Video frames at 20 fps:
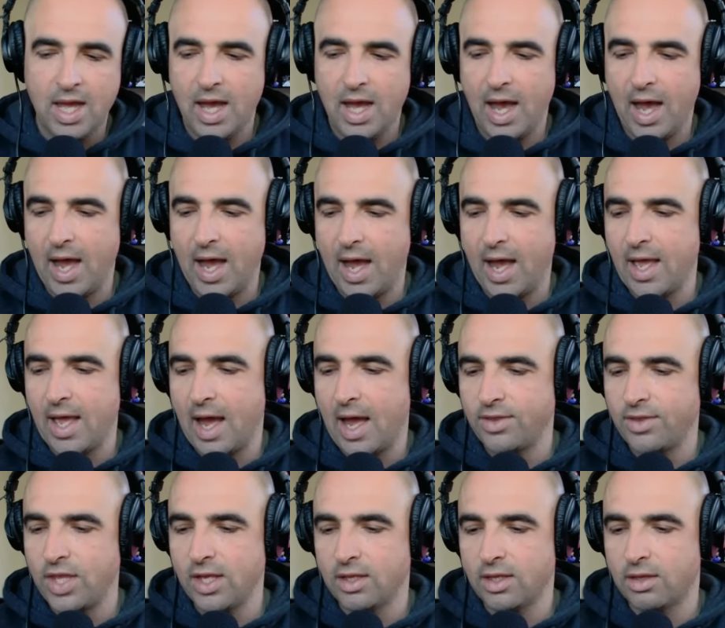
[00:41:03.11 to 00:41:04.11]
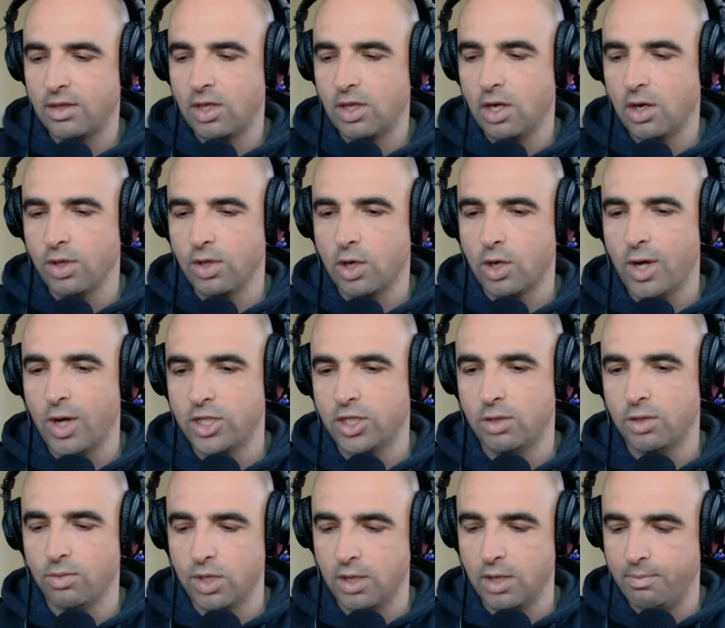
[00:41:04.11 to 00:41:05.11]
I think, the
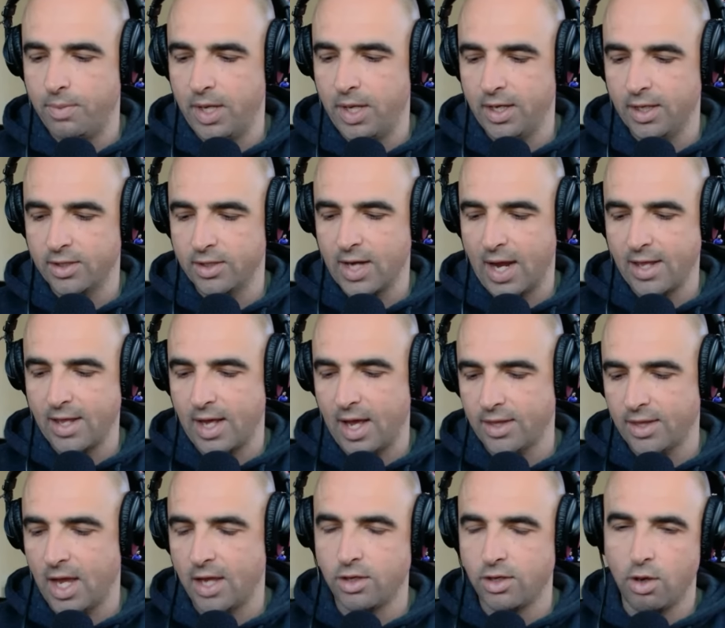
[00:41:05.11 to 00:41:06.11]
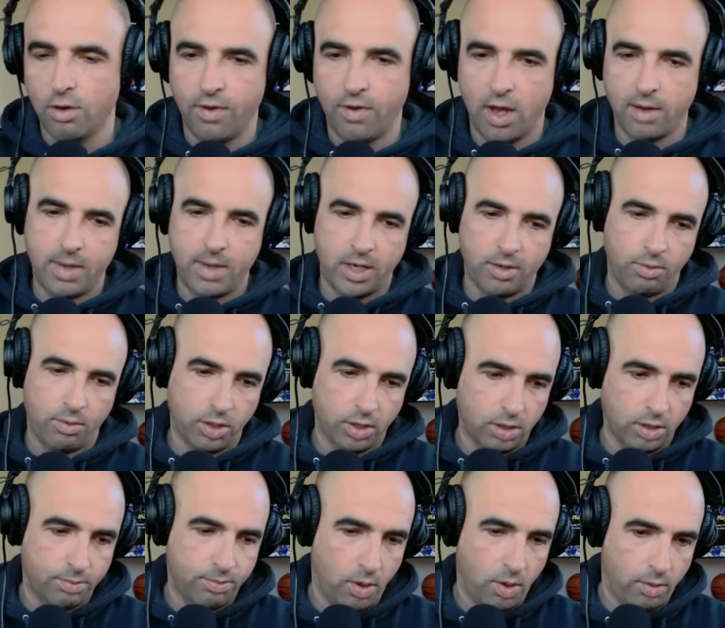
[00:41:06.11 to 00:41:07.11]
question with the bigs, I thought Jovan made a really
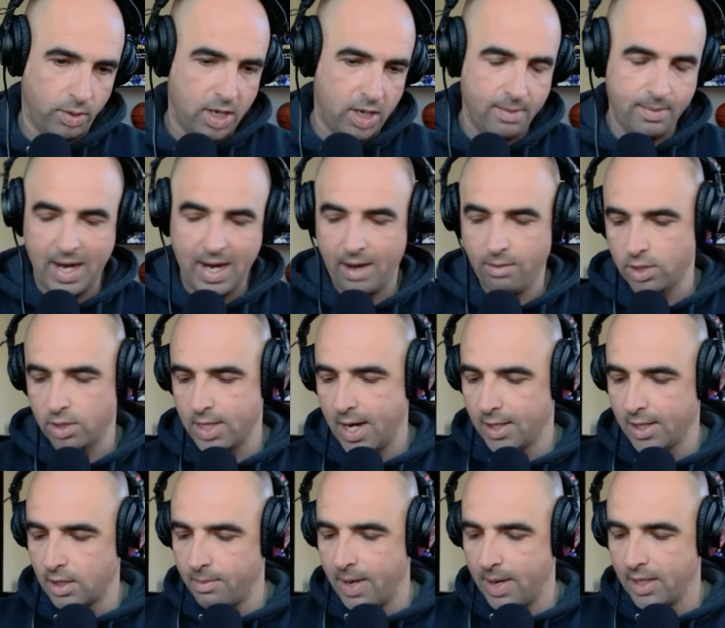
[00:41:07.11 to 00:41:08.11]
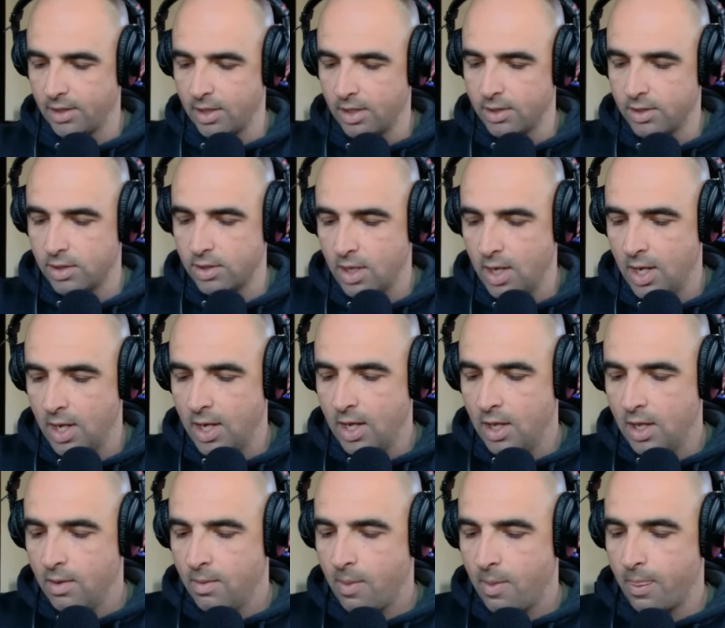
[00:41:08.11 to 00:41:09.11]
good point when him and I were talking about this.
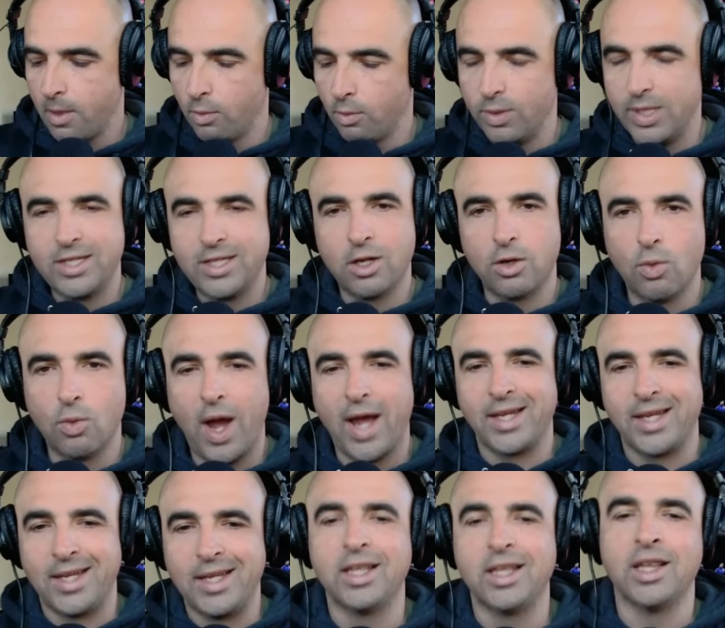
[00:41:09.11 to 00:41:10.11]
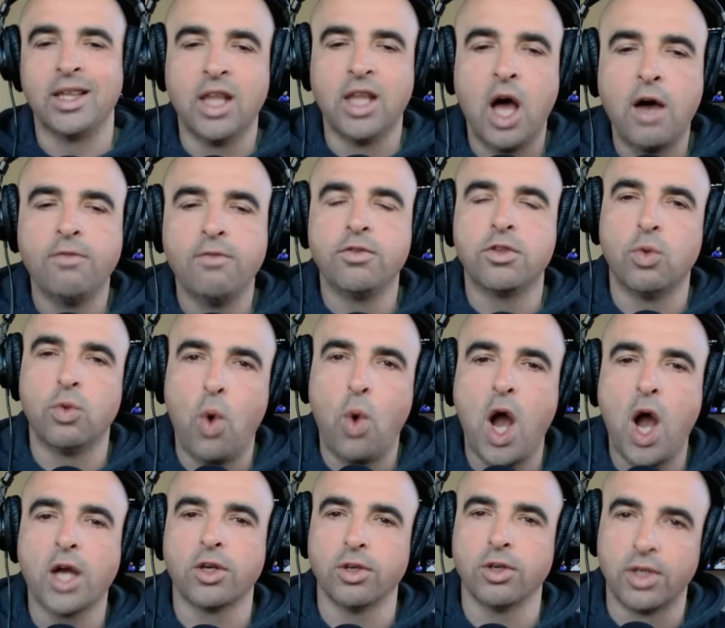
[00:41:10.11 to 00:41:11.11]
The reason why he loves
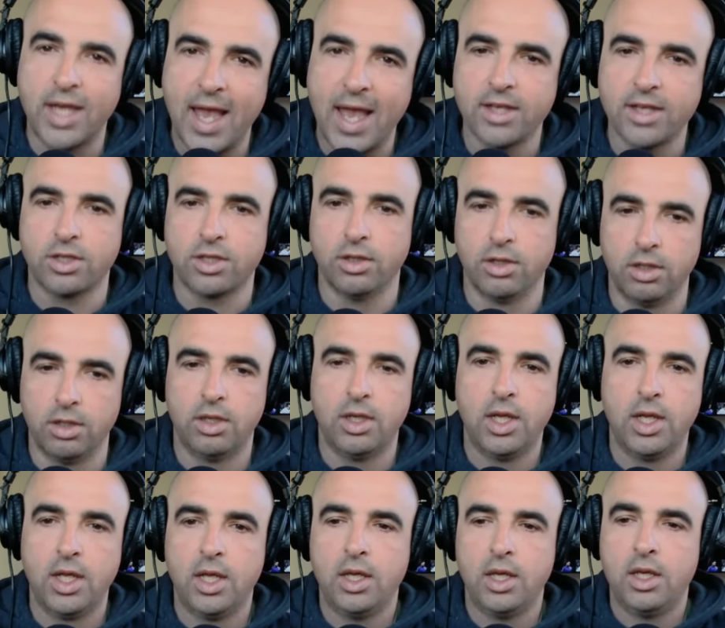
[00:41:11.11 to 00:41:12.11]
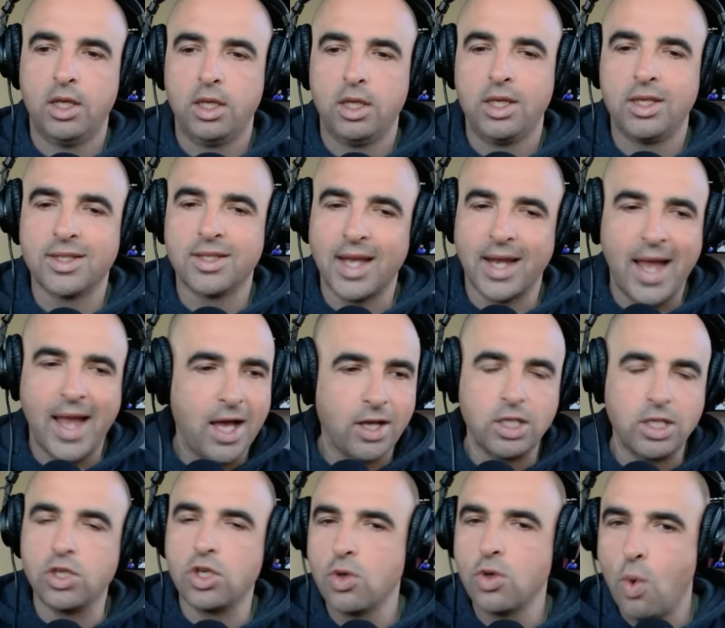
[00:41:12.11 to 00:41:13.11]
Walker Kessler, he's like, Al,
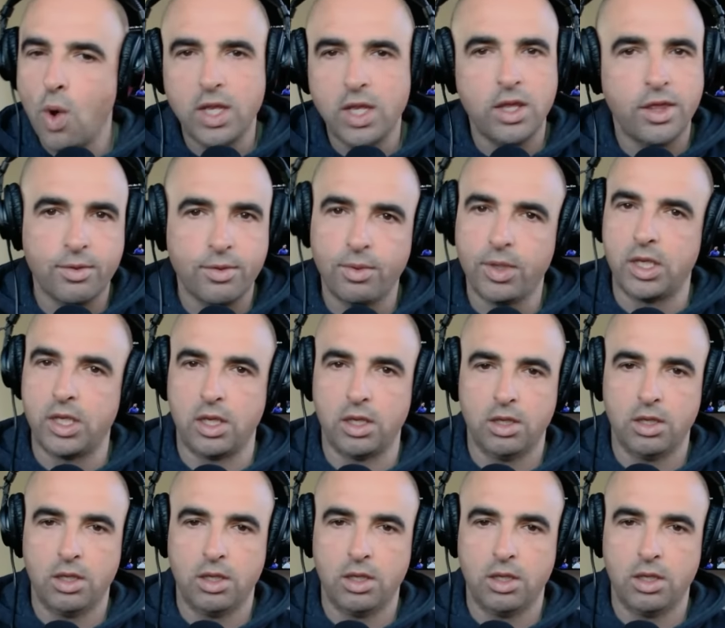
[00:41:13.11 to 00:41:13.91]
he's 23.